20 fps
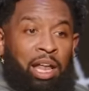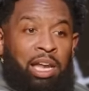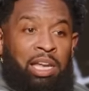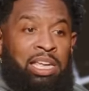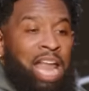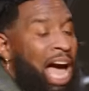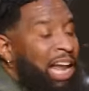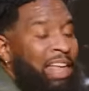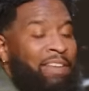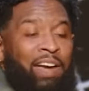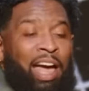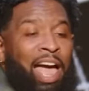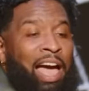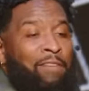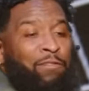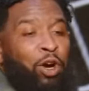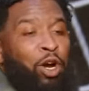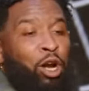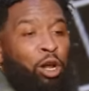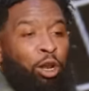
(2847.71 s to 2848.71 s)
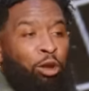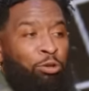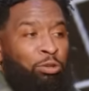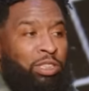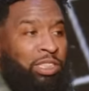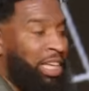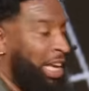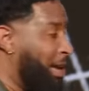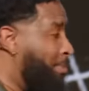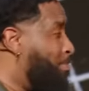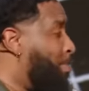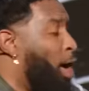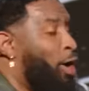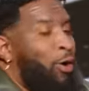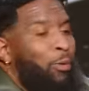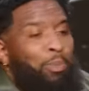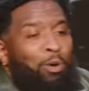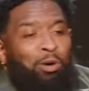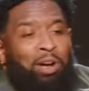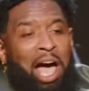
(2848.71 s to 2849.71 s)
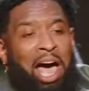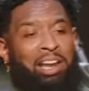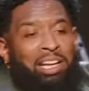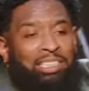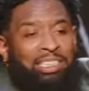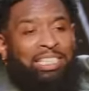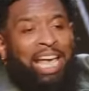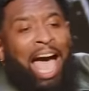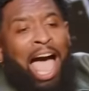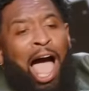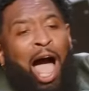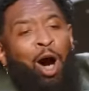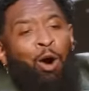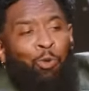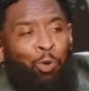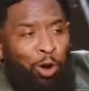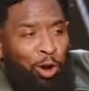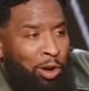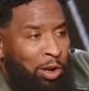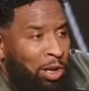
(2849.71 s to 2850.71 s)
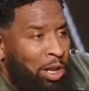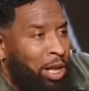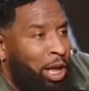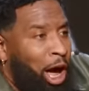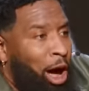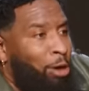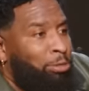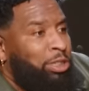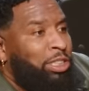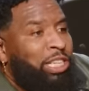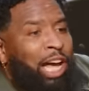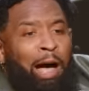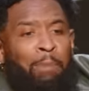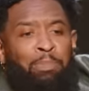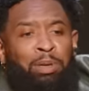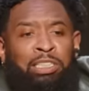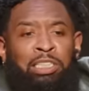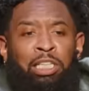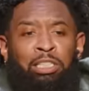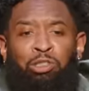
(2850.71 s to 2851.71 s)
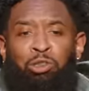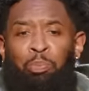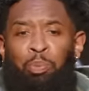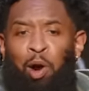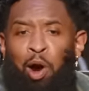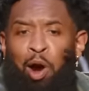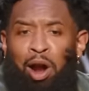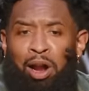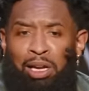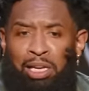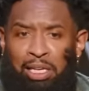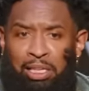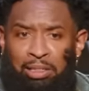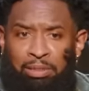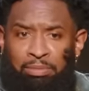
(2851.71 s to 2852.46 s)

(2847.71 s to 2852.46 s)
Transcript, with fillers: not even have a clue, T Mobile got a tower on top of Central Park.